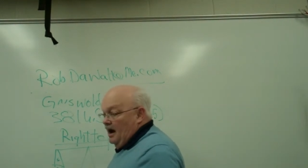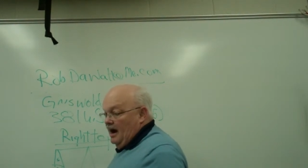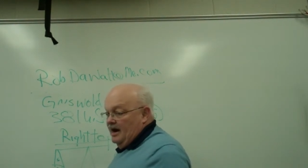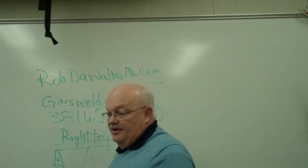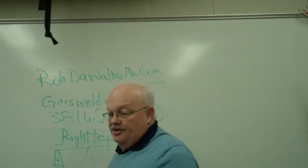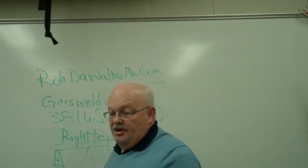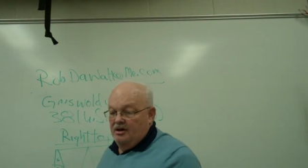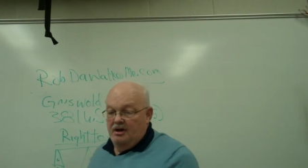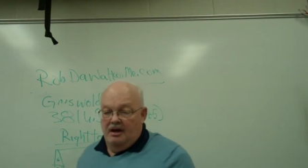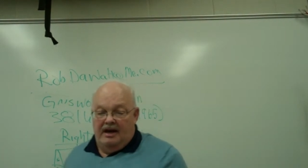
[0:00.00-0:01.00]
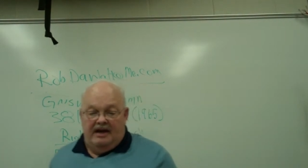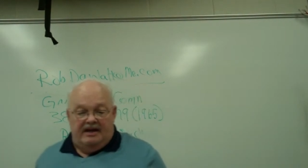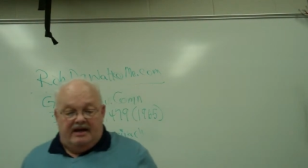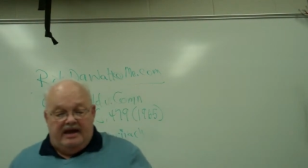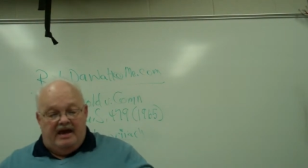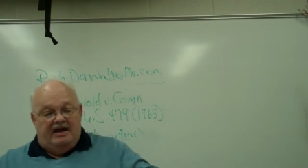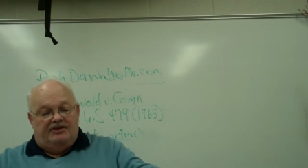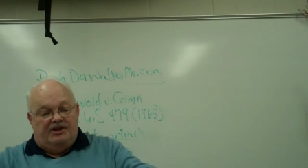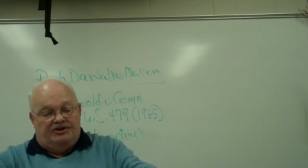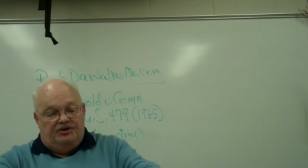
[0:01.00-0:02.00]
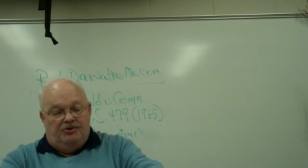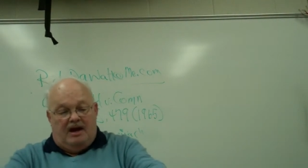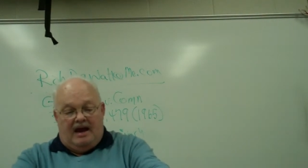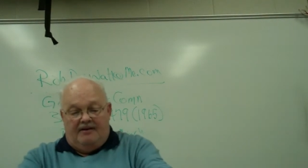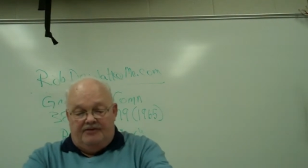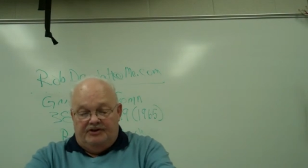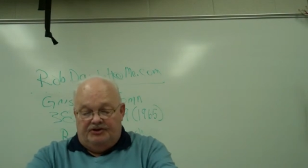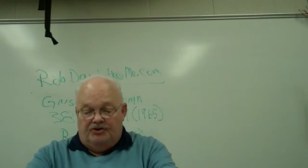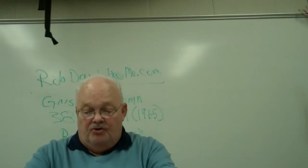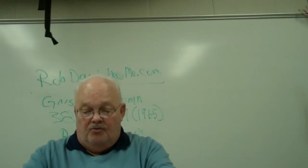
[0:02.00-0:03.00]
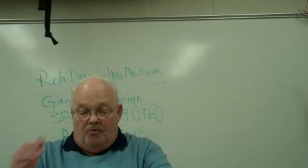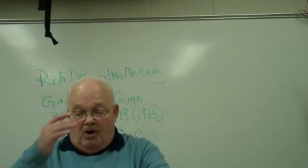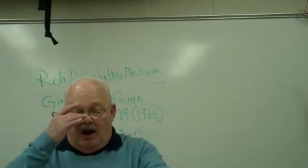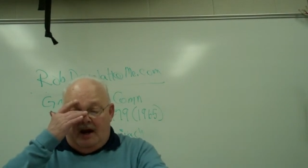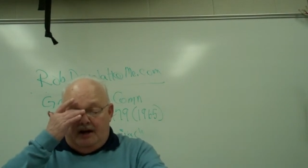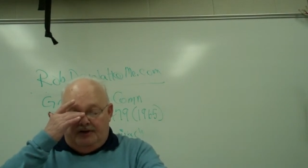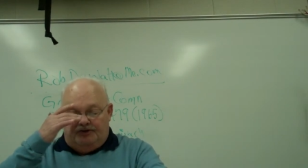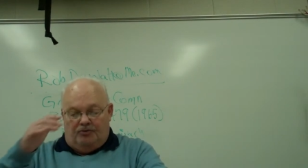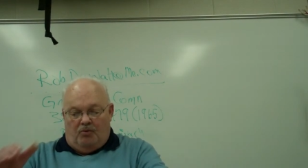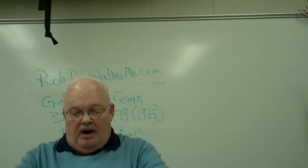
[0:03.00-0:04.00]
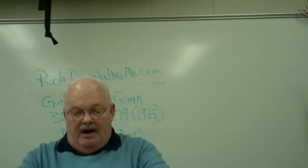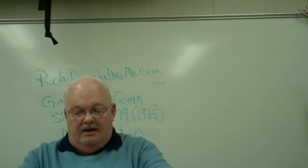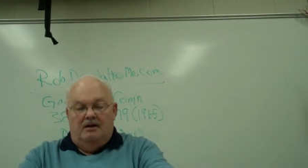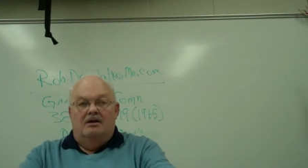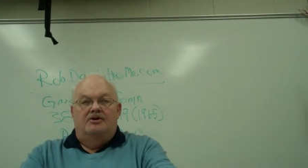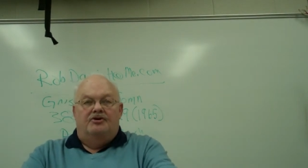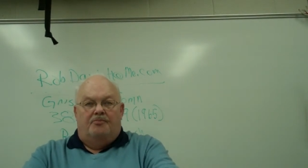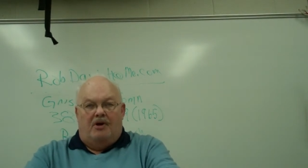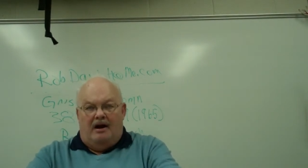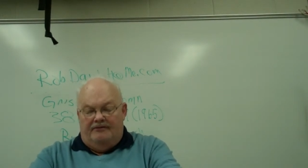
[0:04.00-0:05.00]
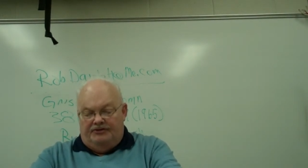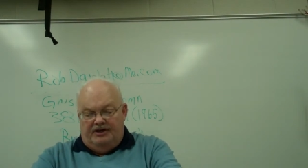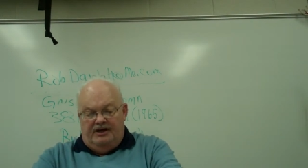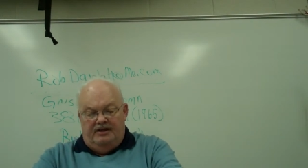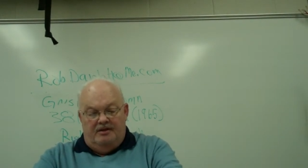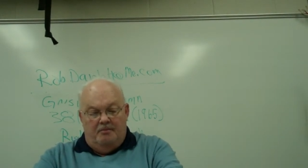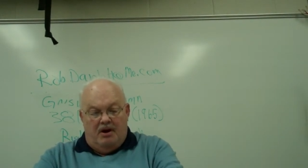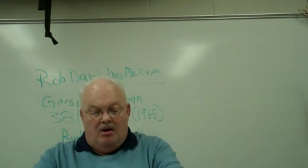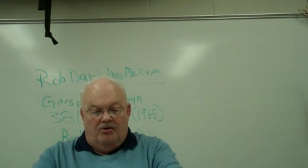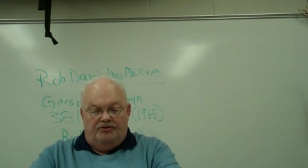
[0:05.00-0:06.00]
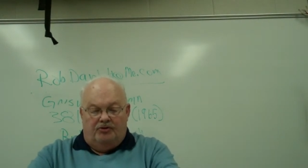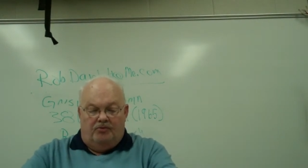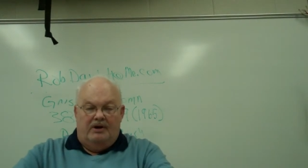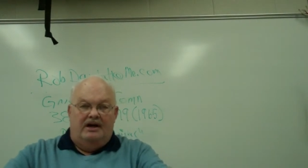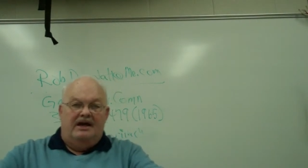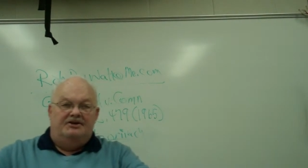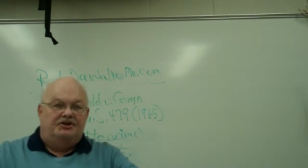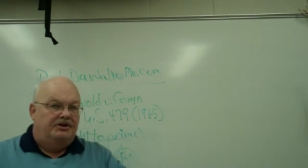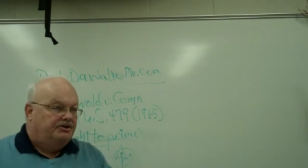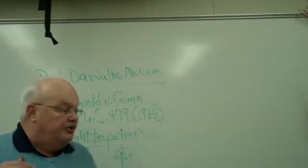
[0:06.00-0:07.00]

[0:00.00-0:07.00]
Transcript: ninth, indicate that you have this certain right, and it's a right to privacy in the marital relation.